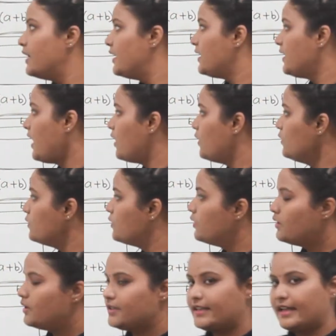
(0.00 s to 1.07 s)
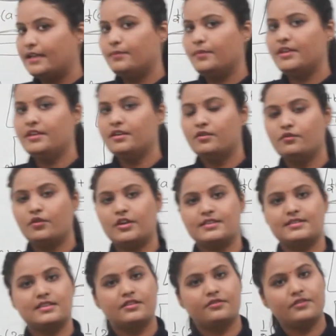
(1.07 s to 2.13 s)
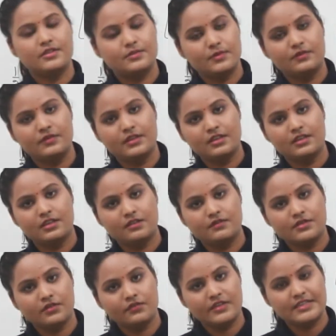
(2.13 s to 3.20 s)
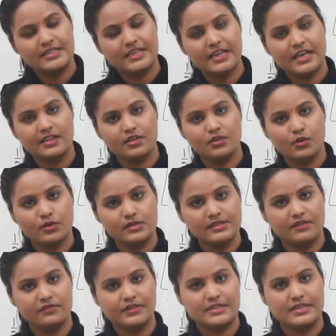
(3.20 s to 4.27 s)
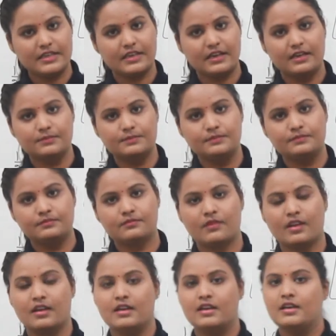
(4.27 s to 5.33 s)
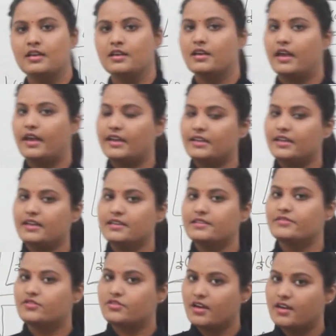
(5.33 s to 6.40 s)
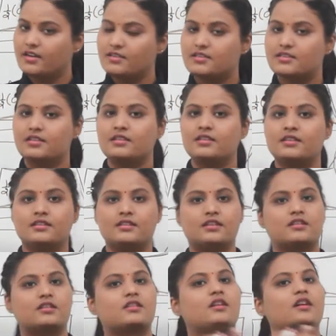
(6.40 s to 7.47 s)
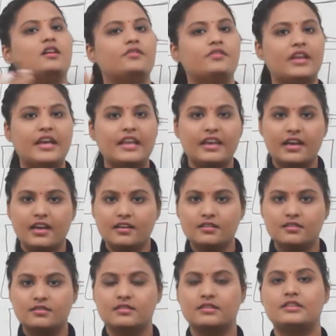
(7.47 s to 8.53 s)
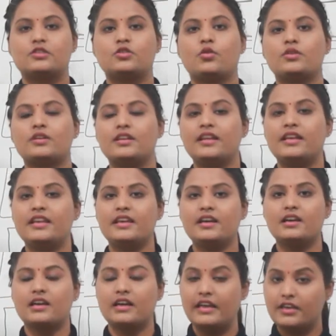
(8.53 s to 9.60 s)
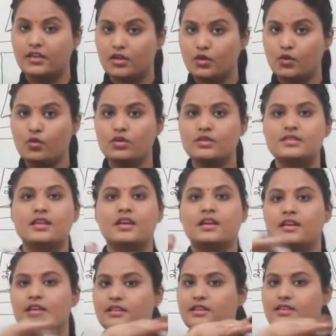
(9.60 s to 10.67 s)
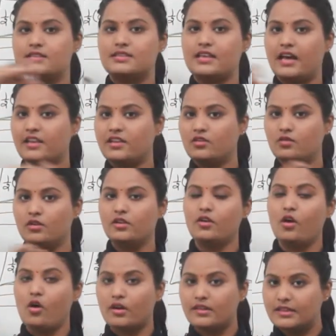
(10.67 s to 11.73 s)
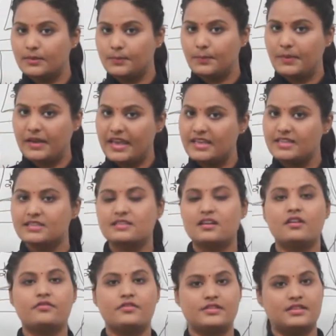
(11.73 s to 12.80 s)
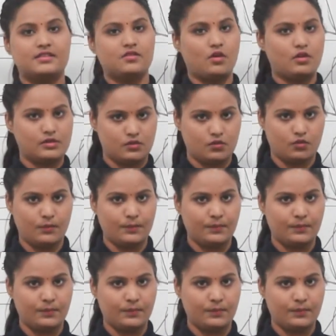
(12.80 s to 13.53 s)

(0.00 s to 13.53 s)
Now tell me, what is the difference between the curved surface area and the total surface area? It is just the curved area. Total area includes the circular or the plane surfaces also.